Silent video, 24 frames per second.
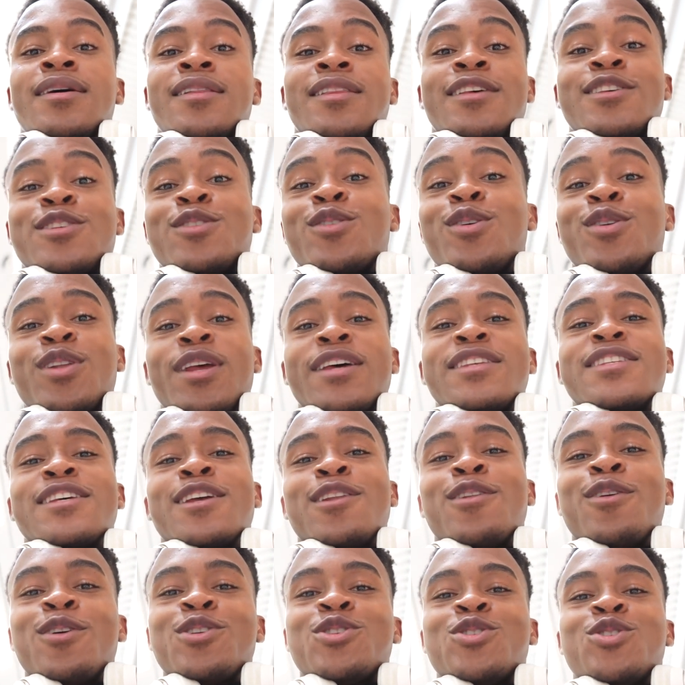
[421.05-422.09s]
there's a
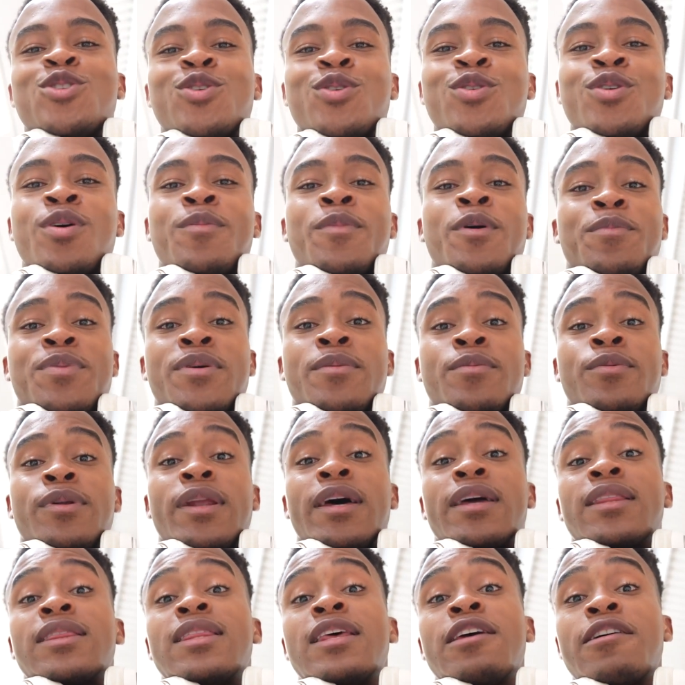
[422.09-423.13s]
lot you don't know about people,
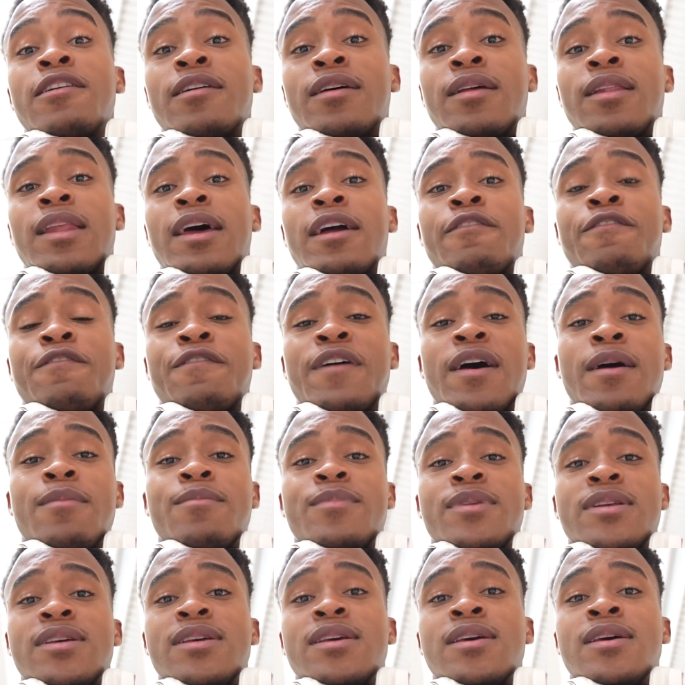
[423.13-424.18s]
like their like
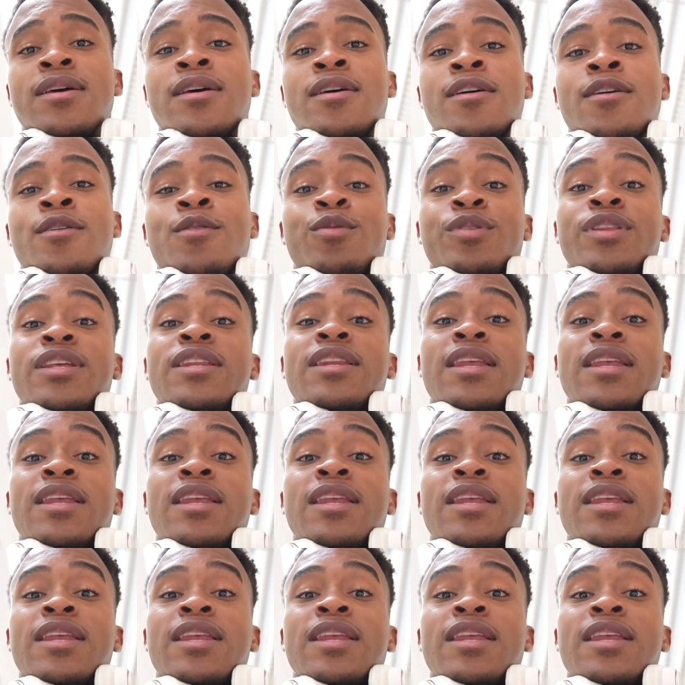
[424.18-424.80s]
family or their